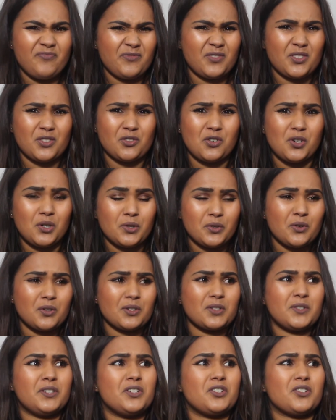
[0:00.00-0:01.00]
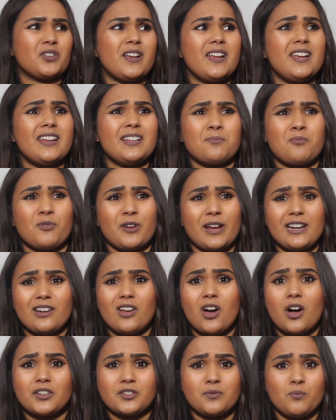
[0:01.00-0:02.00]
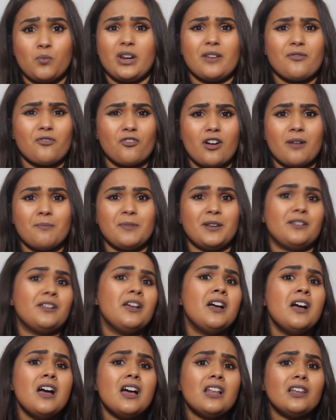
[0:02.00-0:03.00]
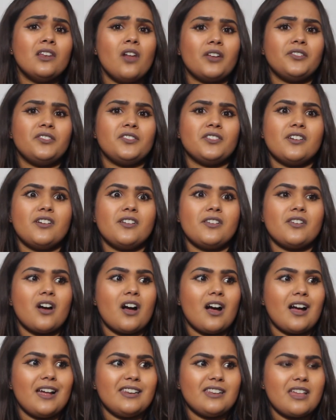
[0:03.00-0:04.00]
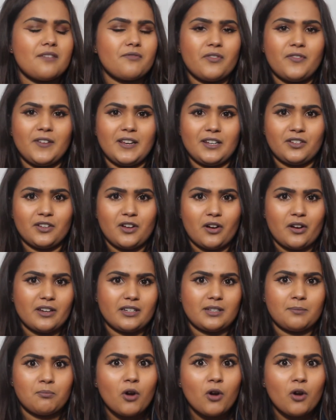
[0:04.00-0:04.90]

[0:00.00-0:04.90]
store on Oxford Street is pretty large, and whenever I'm in London I never think to go into